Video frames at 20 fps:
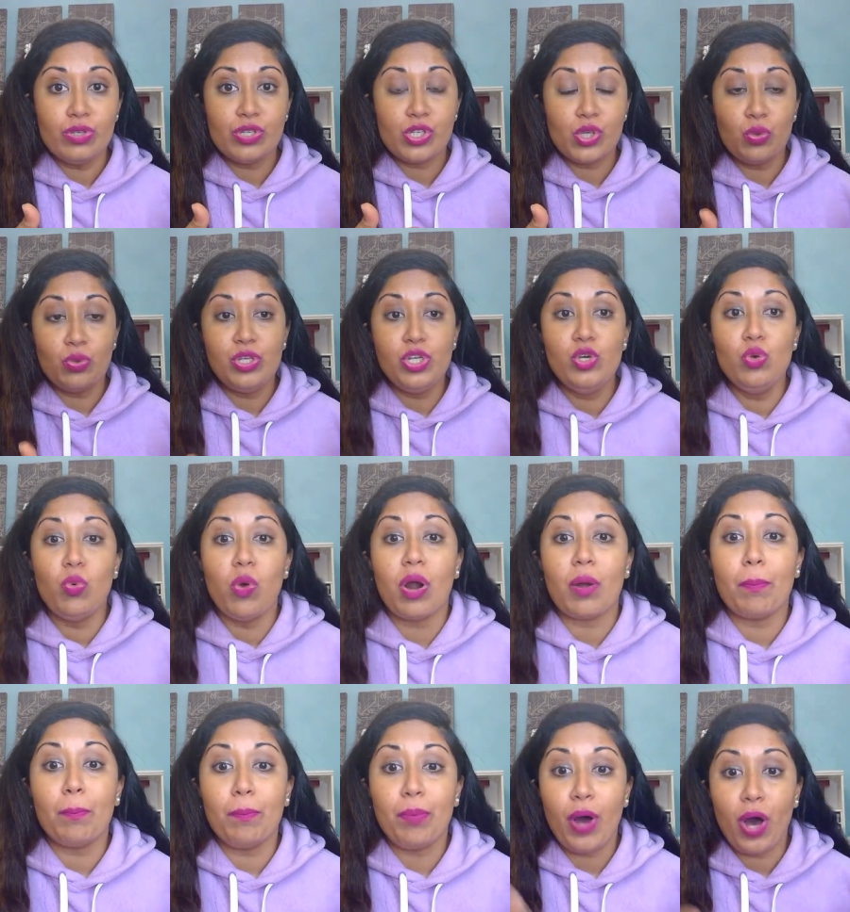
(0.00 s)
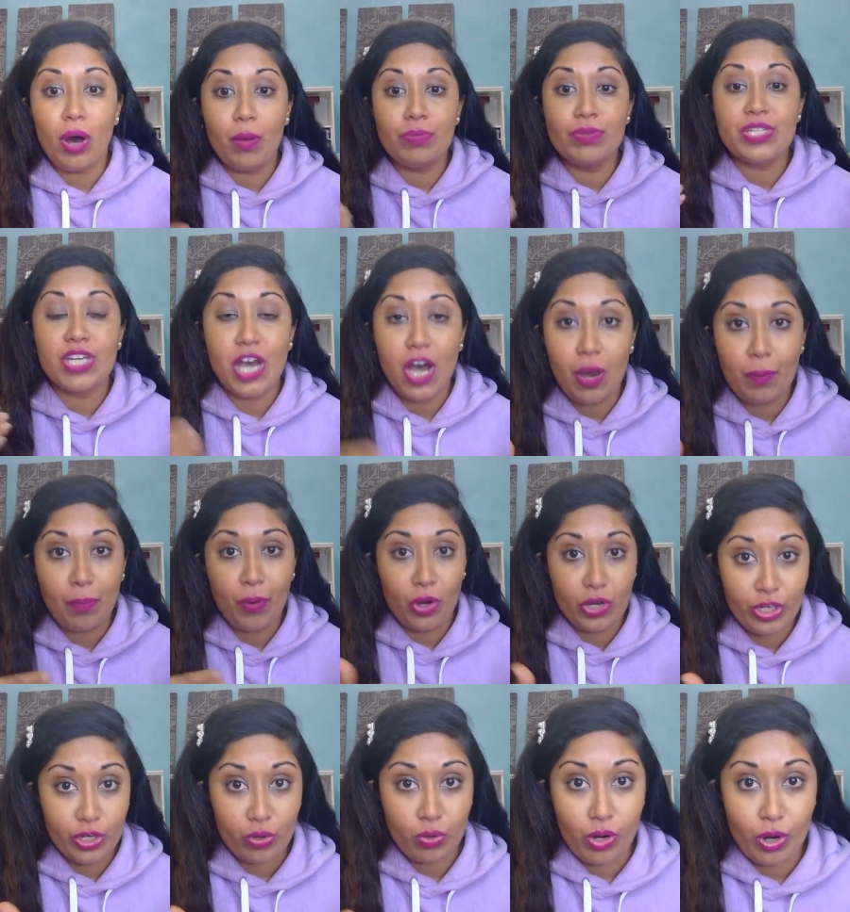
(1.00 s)
so you are pumped up
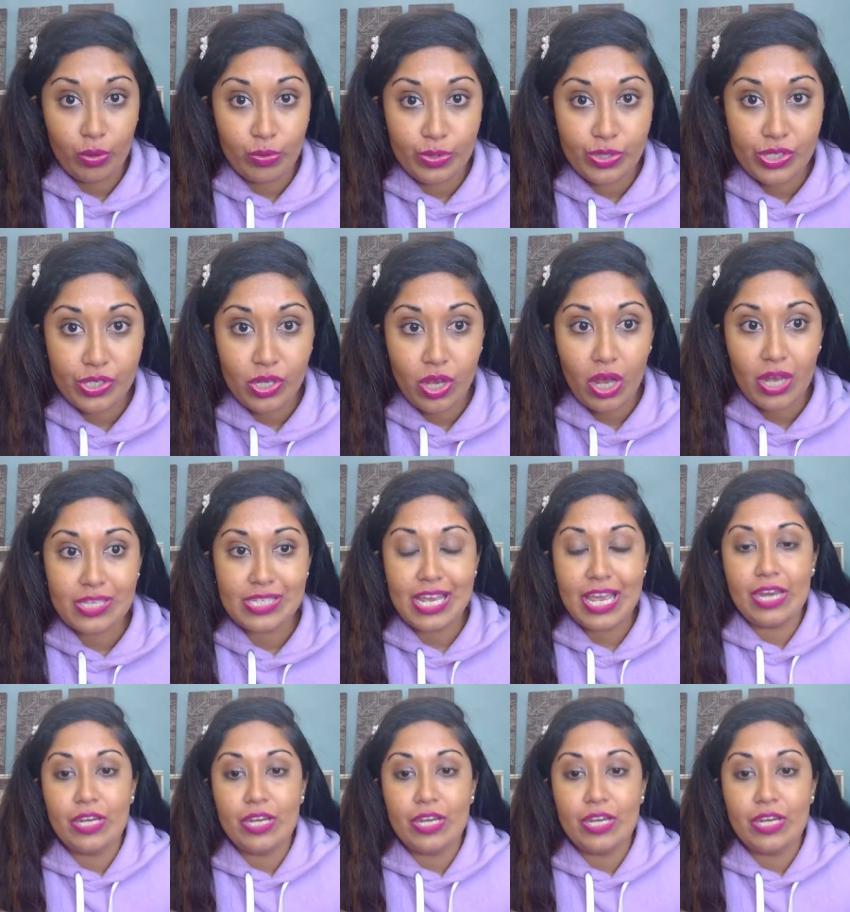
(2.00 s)
on your own sauce,